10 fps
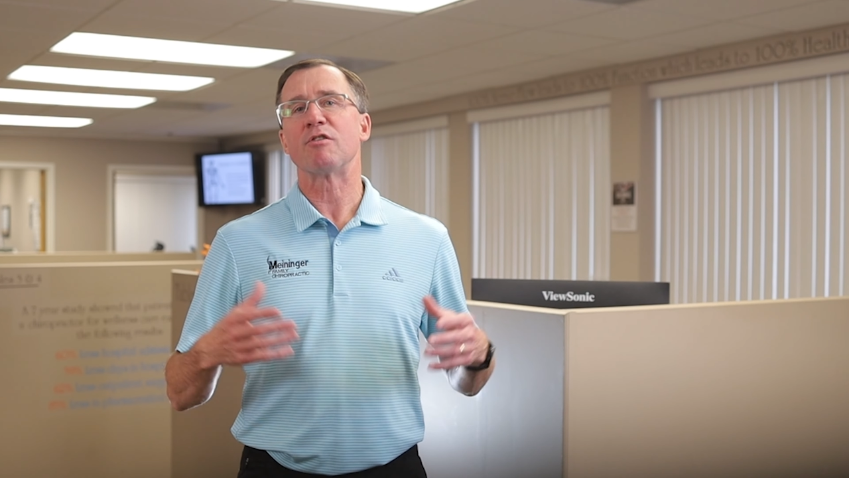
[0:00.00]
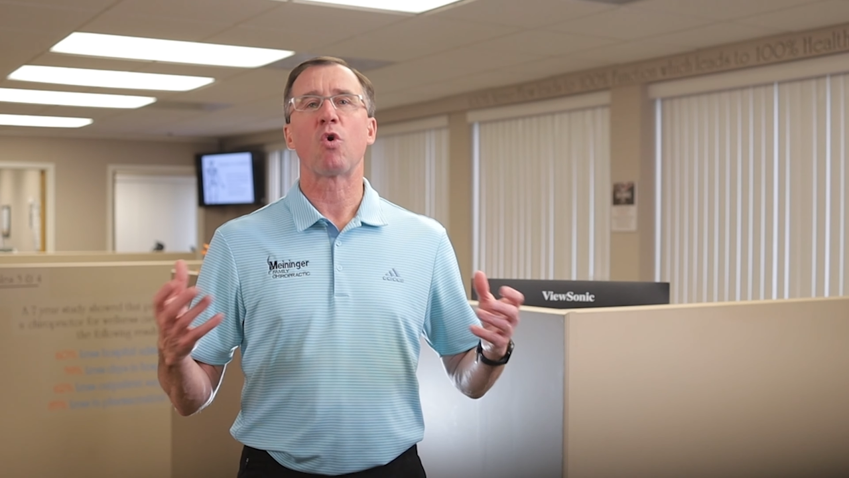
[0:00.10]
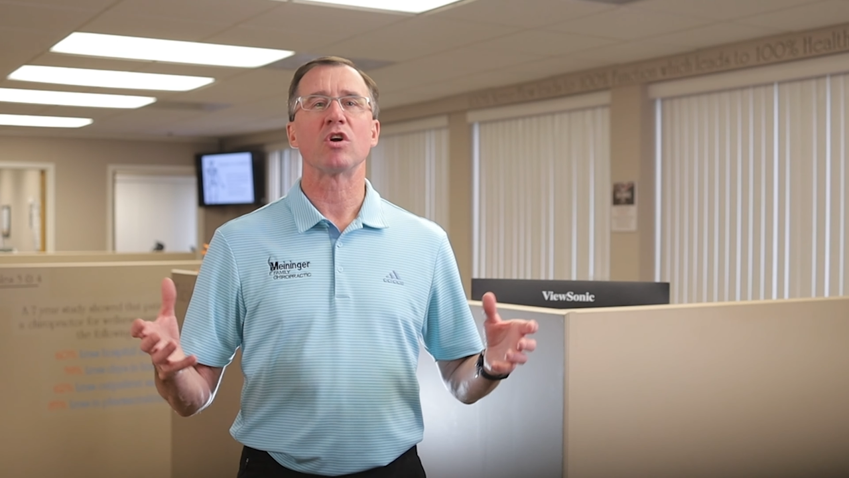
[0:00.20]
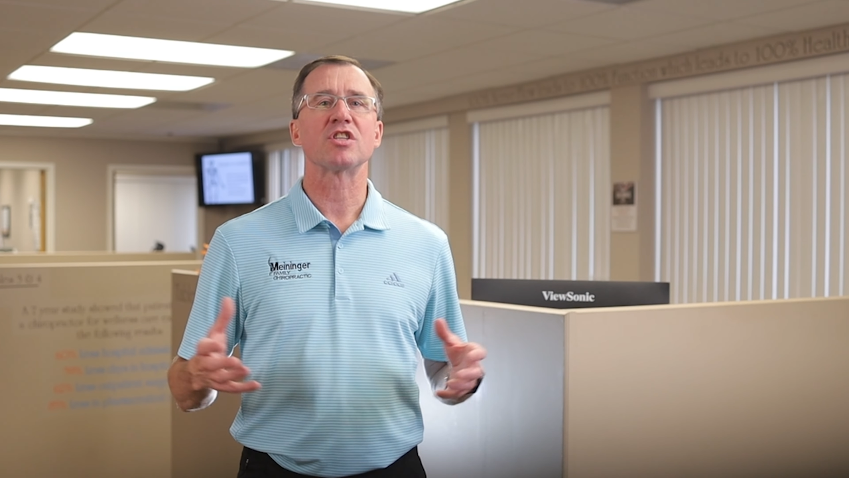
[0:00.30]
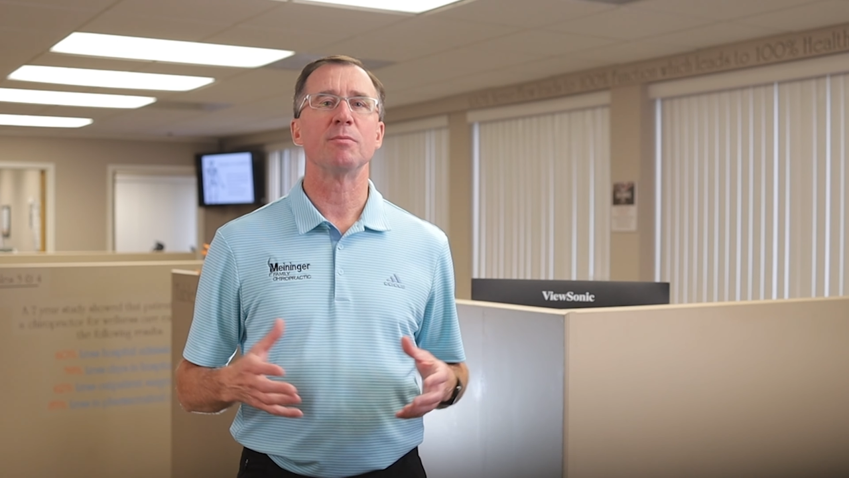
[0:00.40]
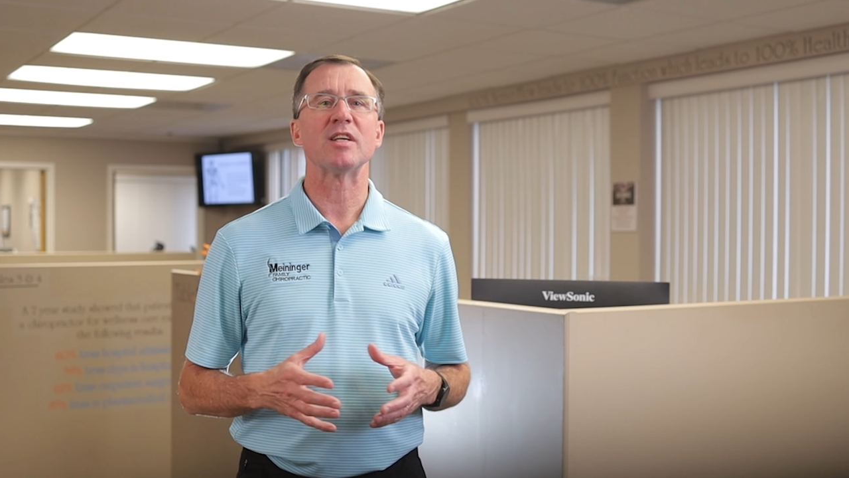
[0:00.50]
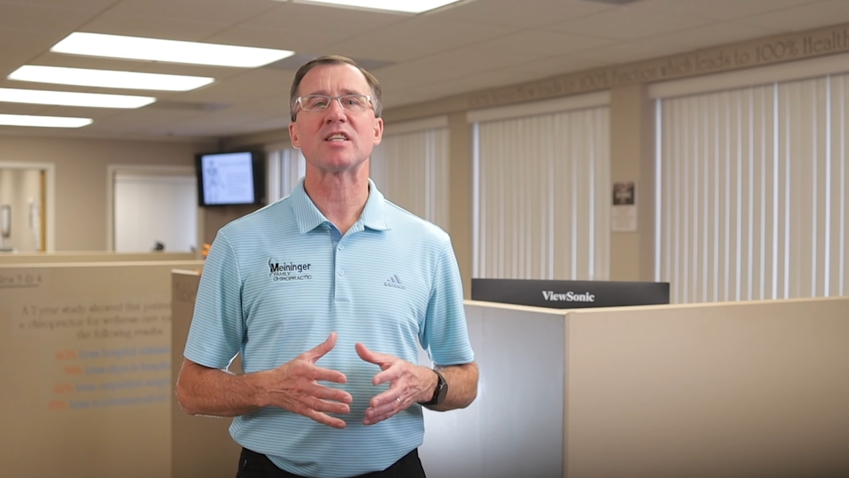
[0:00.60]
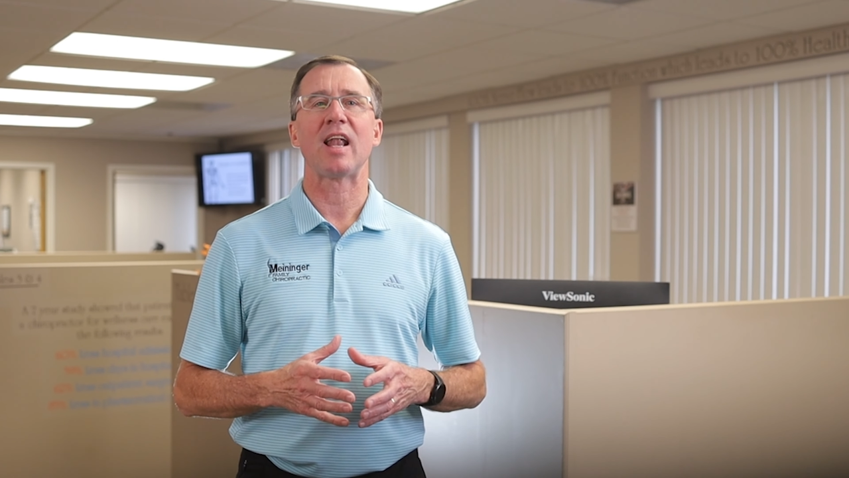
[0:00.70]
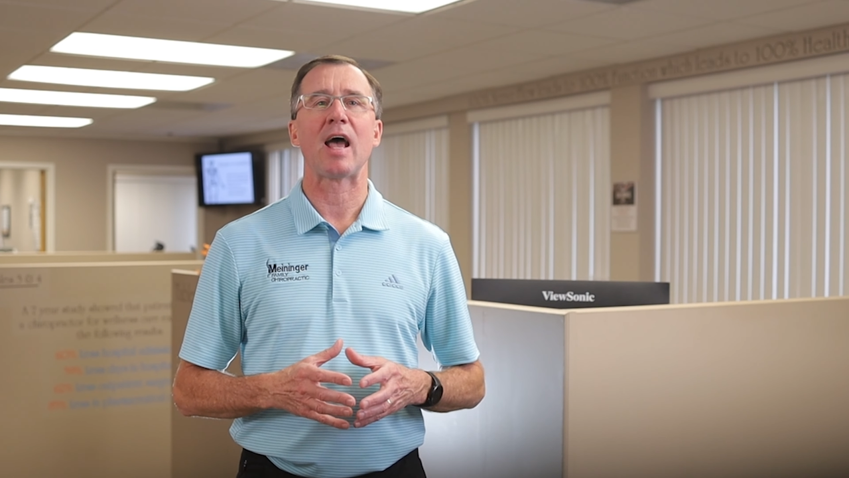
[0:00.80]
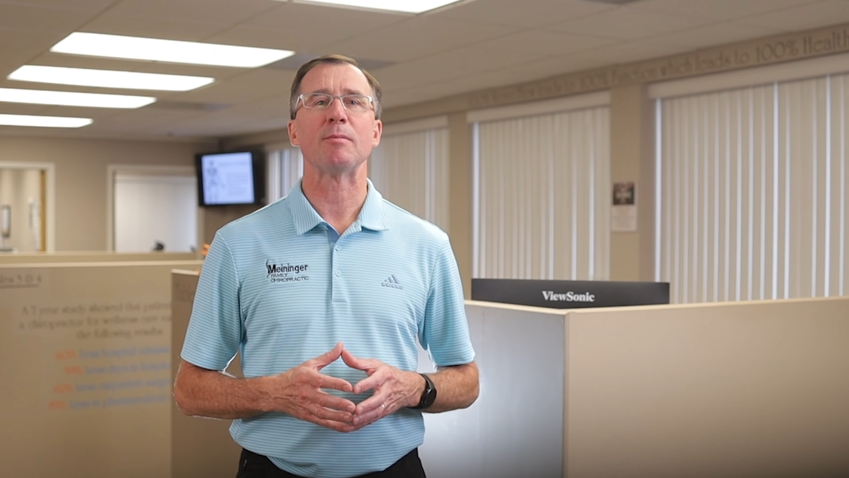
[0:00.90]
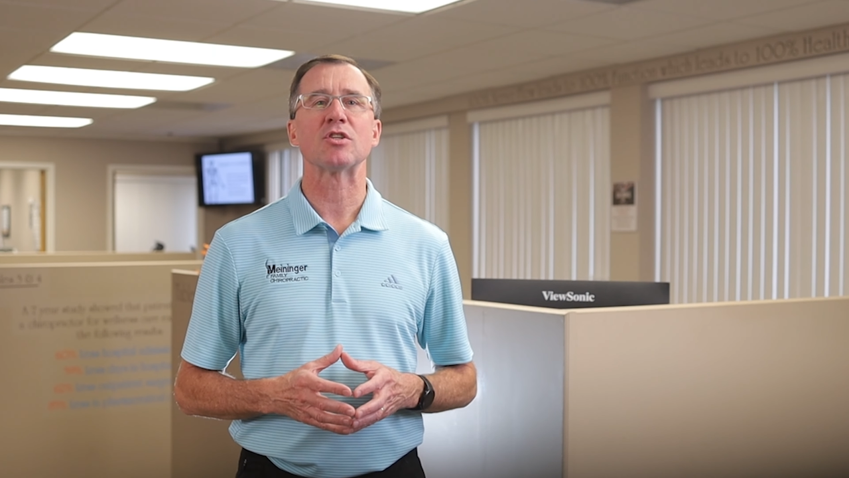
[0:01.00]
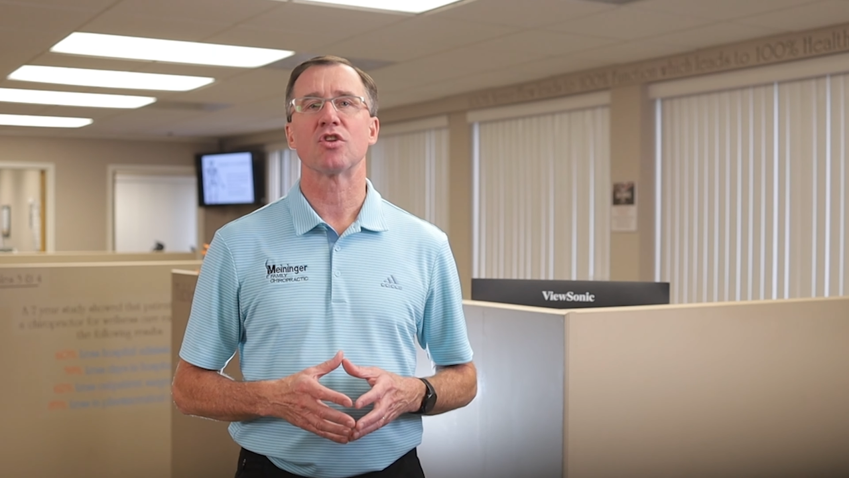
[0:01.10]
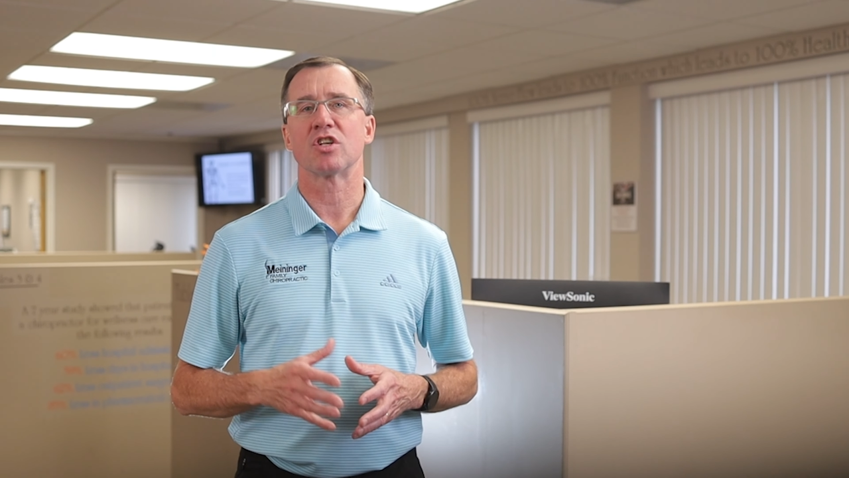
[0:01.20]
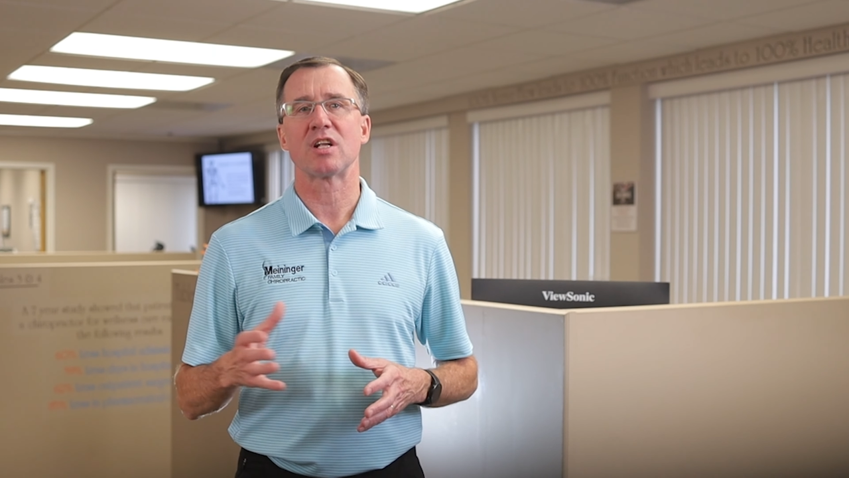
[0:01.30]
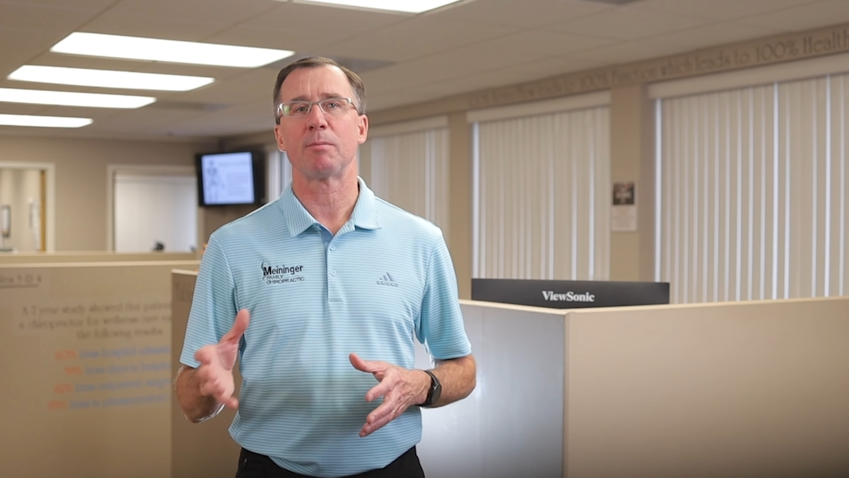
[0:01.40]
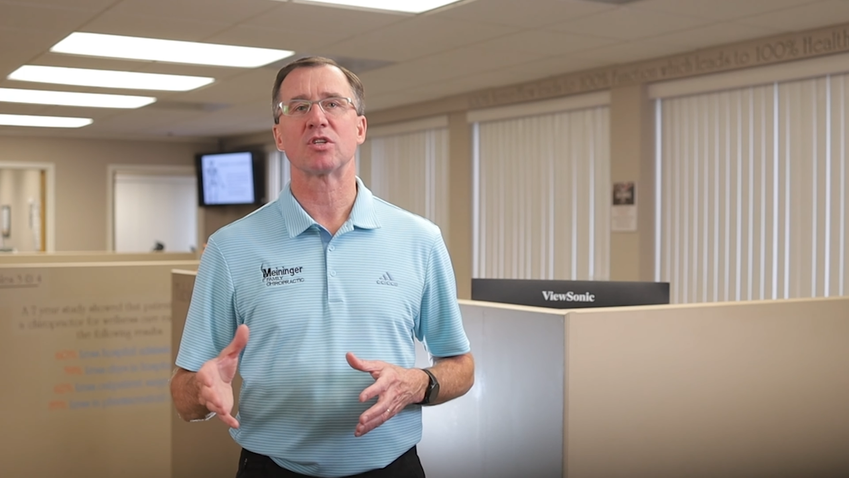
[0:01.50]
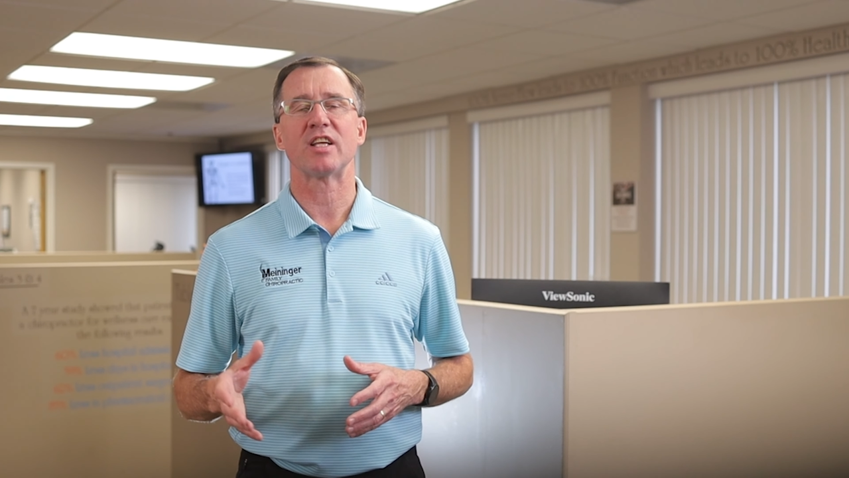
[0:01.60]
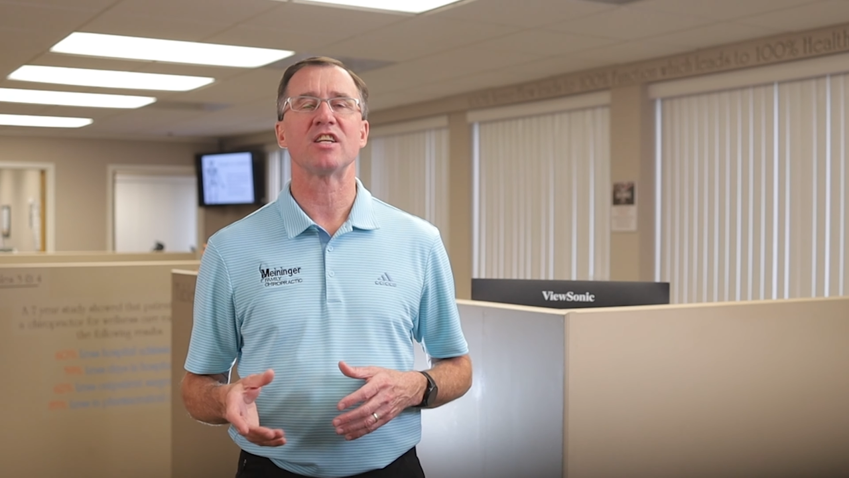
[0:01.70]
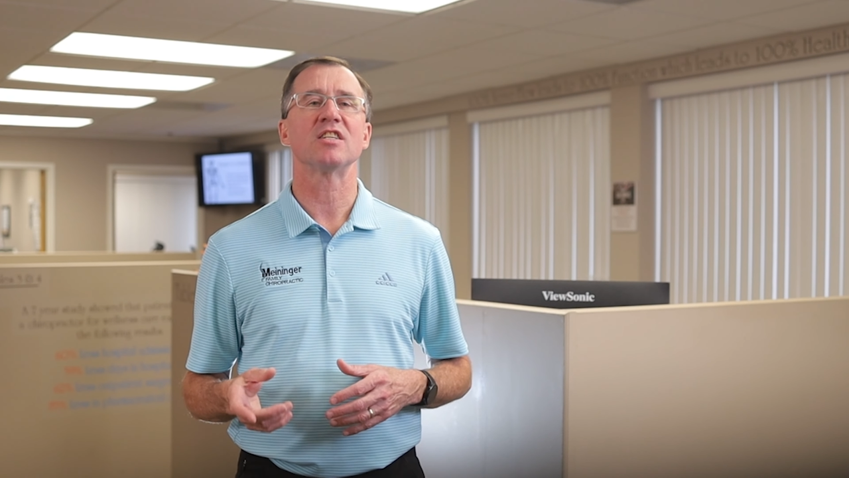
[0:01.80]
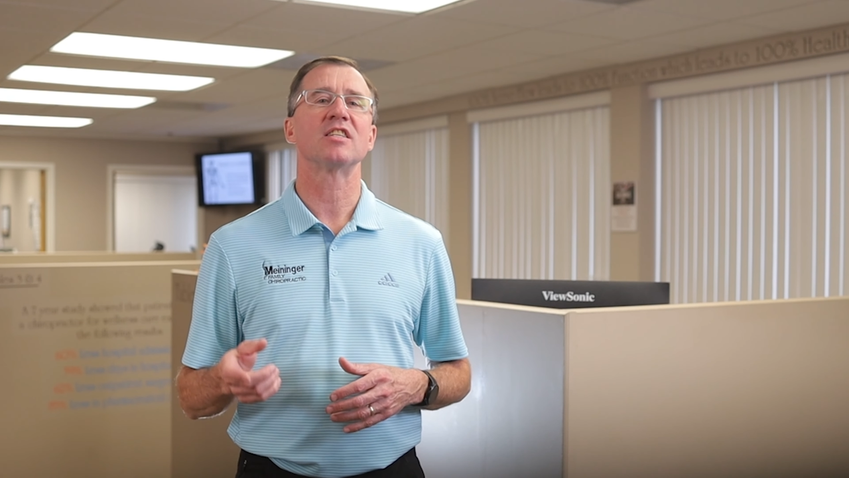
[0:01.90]
And of course, the misalignments or the
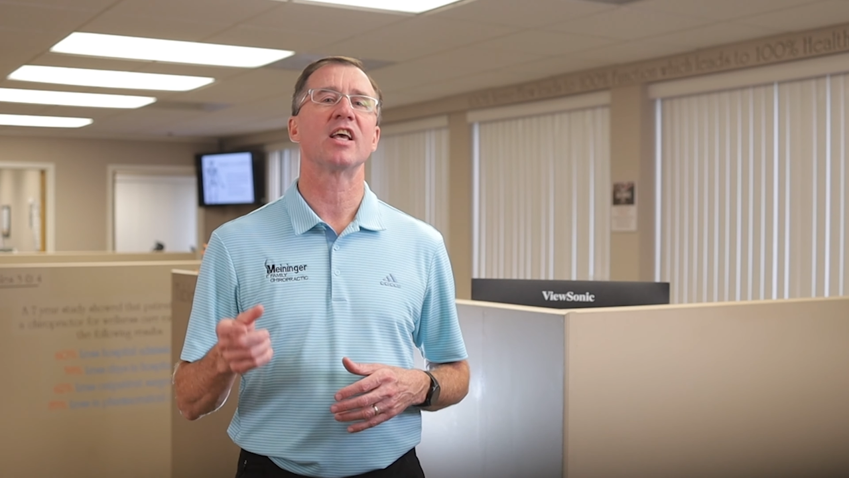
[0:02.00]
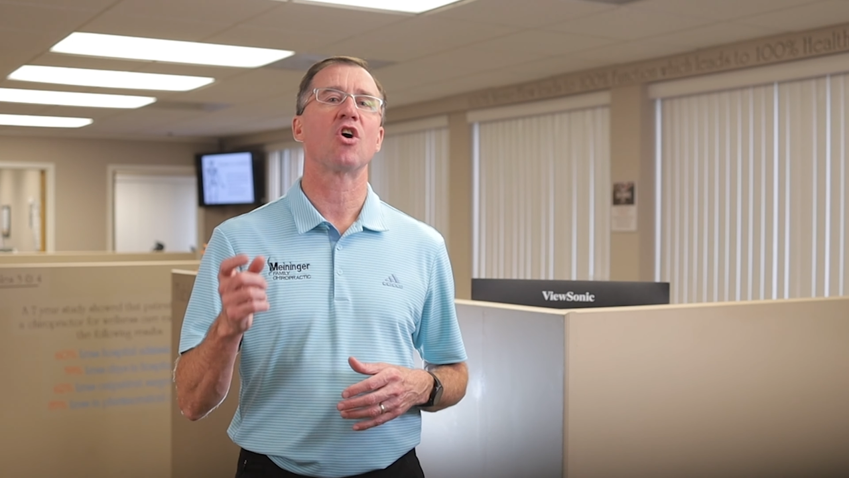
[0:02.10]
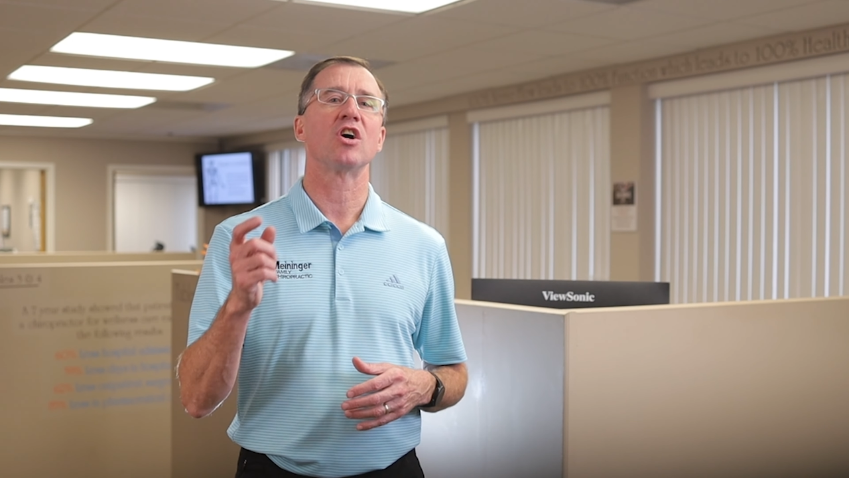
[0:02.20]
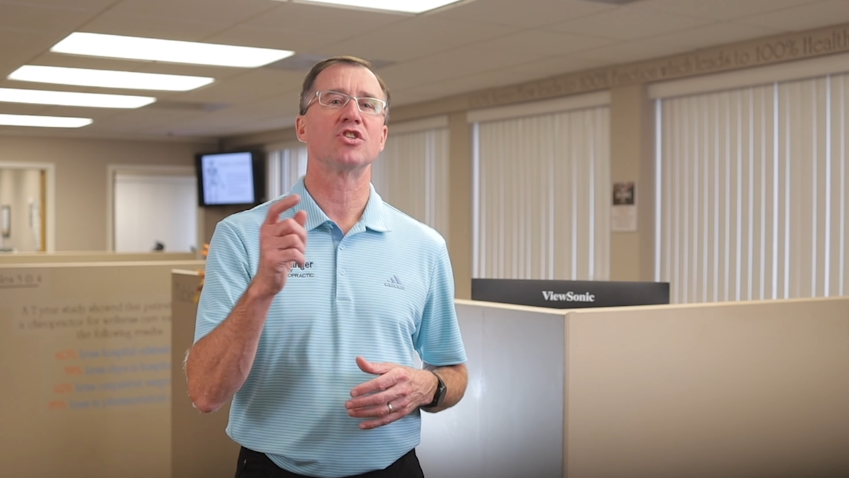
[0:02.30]
subluxations,